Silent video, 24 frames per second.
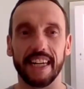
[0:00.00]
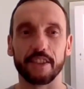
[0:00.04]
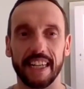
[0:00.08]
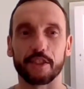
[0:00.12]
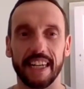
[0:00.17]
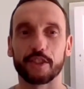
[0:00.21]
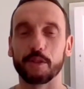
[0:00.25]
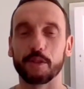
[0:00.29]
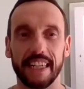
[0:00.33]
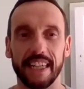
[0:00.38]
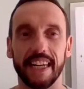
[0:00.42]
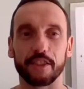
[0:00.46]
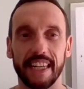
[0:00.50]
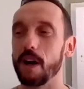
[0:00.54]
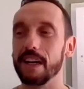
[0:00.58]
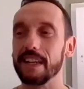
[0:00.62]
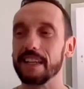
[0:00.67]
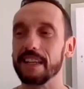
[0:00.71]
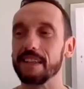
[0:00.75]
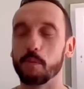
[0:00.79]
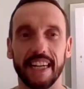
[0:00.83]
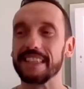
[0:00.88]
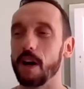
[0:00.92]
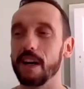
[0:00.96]
So what?
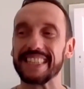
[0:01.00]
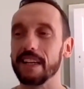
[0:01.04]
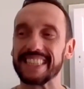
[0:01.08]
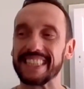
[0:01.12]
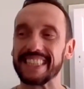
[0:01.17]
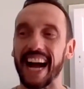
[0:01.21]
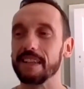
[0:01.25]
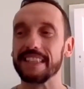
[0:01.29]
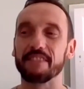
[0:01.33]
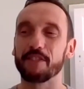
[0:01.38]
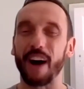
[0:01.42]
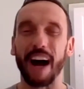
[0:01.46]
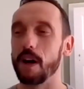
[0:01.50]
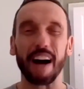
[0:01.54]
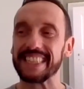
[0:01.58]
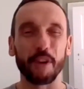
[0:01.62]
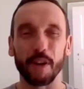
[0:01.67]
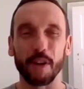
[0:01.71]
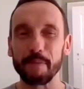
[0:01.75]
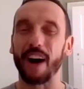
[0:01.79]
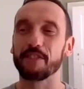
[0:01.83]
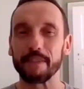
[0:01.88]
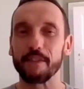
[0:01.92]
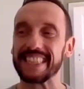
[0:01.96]
See, I've
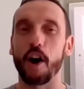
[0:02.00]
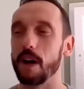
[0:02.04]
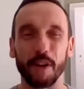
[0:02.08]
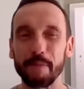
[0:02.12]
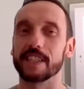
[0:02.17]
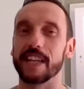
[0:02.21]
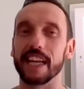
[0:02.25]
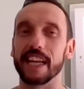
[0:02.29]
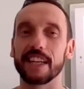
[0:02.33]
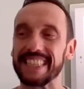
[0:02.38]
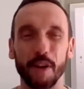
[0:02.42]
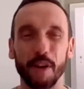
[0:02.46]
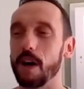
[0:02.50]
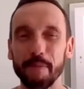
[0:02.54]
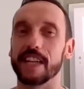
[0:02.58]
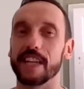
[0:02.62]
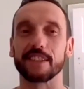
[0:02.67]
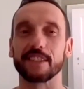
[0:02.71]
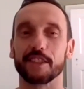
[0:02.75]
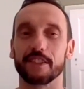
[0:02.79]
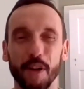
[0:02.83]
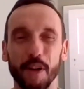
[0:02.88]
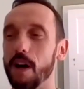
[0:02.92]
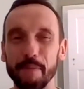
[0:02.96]
got a bit of a hot take on
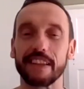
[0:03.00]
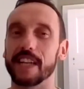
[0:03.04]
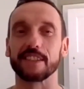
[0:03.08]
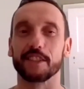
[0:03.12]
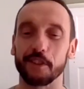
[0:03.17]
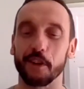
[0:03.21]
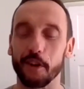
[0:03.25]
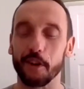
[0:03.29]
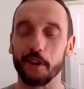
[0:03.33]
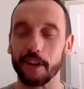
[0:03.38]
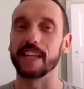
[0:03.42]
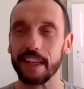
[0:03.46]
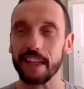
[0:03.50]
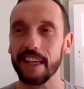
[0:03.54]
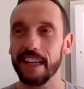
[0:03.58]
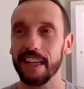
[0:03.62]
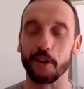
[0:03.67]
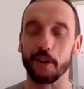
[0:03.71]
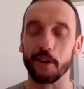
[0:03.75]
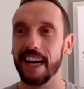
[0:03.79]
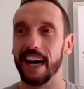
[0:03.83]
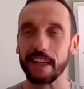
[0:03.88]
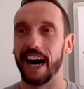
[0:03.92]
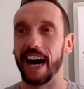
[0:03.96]
this because I read the story
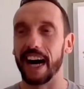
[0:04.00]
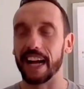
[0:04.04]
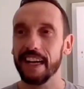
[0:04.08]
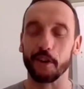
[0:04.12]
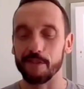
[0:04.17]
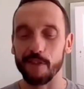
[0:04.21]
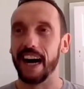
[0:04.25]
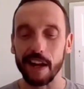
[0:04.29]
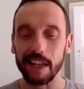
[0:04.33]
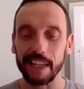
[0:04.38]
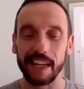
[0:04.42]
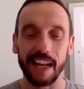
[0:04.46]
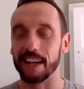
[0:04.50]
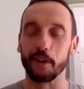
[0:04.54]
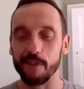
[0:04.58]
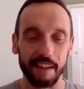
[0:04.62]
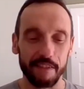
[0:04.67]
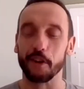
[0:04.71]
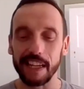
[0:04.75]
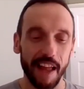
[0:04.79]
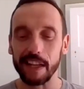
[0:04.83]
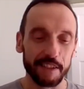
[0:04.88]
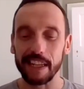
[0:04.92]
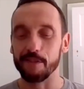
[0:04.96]
and I read it
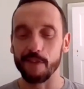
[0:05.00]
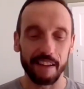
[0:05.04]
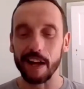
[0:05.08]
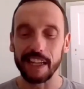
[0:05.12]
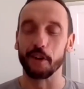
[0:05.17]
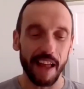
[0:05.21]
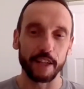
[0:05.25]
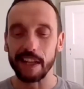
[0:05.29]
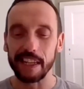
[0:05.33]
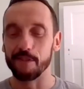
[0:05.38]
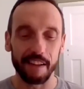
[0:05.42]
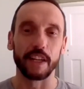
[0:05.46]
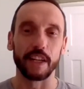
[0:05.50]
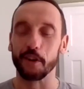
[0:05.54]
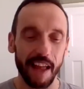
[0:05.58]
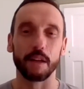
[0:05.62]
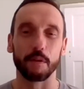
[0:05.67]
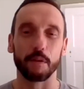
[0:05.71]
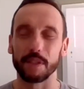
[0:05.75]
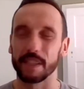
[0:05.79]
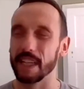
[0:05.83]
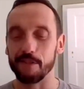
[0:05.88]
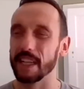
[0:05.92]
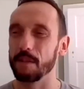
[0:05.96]
as I was first reading
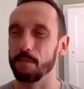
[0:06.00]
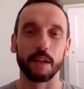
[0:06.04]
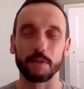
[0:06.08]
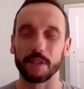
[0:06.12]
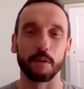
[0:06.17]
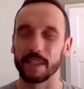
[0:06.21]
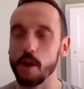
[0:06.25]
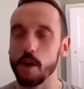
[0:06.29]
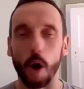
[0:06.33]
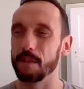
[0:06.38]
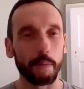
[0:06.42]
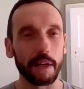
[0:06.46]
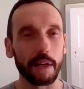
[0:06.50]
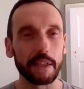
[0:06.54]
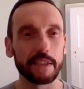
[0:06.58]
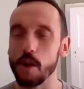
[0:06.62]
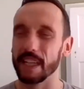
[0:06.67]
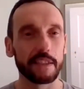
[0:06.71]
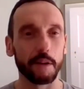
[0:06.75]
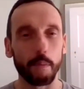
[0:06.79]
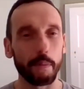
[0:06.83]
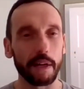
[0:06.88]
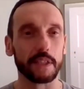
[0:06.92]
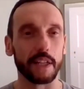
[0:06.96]
it. I was thinking, what a knobhead
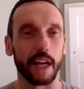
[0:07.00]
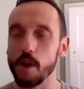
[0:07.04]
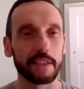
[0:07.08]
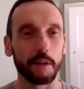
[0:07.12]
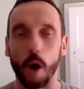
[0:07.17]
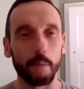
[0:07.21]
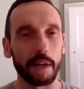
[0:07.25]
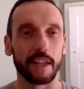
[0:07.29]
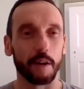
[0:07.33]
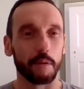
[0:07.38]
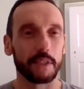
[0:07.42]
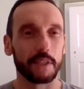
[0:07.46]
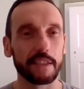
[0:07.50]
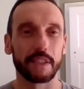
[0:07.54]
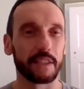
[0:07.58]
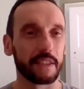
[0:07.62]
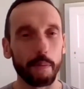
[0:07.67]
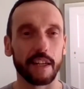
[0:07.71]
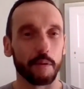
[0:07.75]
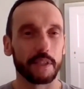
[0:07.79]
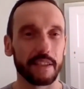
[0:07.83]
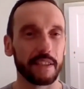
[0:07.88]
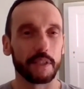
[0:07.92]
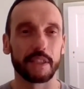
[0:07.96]
doing that.
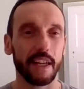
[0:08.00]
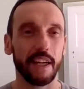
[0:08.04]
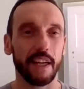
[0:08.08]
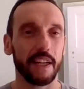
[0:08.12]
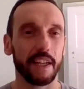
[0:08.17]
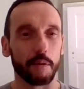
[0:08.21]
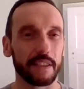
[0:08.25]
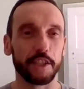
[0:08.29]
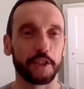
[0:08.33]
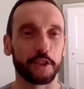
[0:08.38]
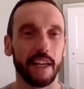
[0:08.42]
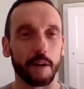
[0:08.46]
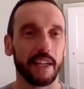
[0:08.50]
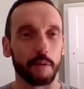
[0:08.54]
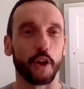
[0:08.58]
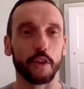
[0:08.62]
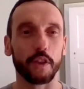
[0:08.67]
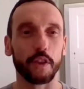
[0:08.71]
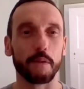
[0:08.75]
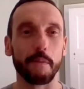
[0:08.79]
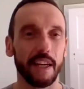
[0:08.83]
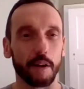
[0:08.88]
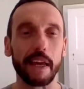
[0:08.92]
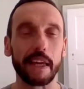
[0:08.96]
He's just
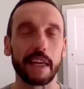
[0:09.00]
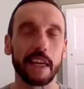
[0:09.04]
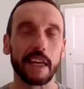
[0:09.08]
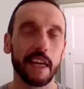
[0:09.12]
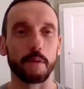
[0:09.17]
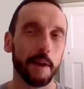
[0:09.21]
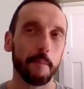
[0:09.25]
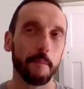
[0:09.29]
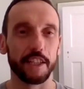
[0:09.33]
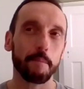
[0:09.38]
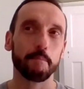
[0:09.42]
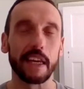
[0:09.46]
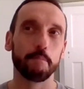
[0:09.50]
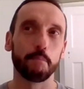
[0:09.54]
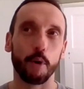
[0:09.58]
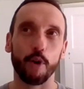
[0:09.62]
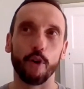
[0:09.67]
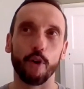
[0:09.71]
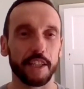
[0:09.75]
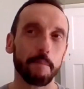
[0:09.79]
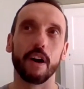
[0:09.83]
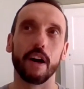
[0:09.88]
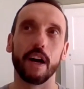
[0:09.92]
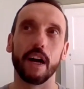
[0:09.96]
on the make.
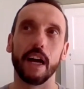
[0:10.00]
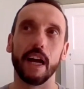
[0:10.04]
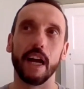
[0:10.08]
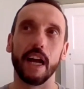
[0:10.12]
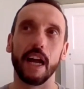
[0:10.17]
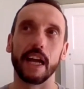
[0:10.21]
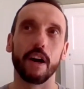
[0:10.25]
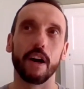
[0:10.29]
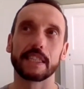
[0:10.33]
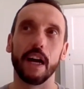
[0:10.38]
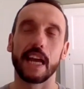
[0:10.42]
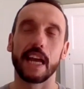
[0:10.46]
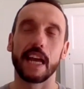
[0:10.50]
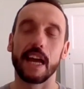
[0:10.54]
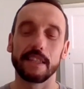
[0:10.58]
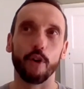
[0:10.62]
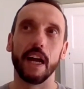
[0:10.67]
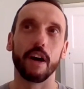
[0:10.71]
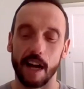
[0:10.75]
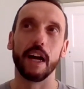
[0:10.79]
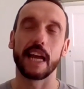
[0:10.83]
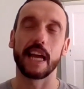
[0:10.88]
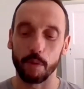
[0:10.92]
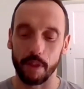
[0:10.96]
But it
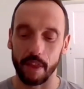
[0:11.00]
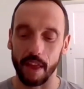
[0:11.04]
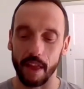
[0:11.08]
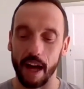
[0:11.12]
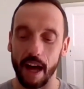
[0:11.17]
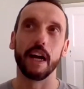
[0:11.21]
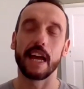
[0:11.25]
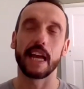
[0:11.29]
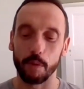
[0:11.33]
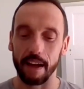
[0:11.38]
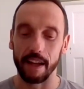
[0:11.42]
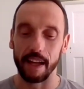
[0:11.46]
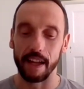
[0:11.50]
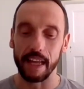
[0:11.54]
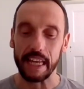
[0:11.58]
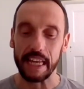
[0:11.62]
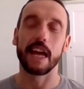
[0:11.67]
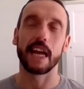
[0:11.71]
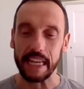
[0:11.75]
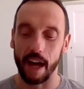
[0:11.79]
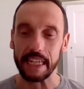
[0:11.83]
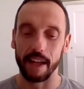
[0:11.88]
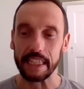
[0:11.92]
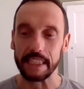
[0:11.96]
turns out that
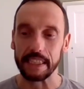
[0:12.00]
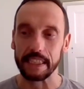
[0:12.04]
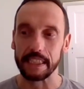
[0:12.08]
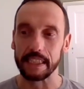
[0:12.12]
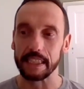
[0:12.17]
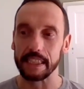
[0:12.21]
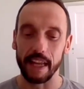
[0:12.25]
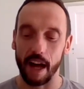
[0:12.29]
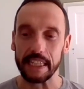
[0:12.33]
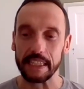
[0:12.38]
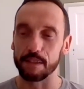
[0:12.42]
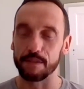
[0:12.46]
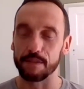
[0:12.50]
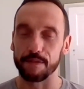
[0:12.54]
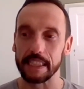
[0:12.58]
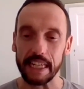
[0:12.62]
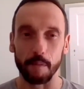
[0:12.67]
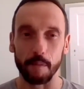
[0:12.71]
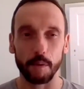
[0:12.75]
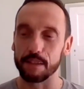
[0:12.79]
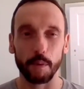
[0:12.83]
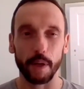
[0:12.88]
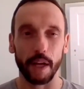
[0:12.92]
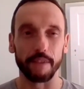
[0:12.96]
his
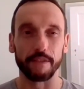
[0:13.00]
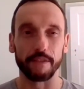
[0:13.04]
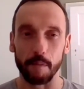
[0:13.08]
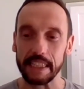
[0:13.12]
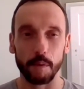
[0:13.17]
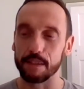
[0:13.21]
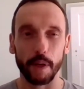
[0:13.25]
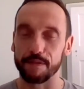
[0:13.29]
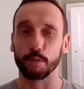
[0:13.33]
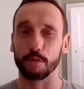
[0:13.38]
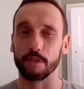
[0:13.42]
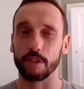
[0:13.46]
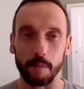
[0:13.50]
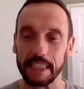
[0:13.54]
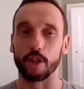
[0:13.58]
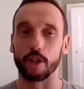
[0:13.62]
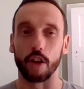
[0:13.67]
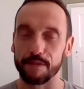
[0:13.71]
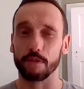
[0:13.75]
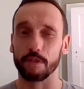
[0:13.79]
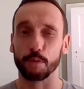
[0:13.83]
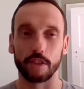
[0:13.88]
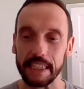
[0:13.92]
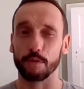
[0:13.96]
family were given
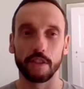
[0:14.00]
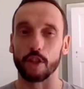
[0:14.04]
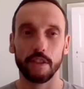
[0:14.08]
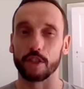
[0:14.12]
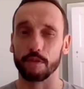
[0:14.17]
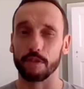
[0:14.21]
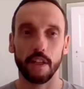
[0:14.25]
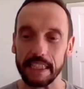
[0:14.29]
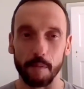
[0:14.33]
$200,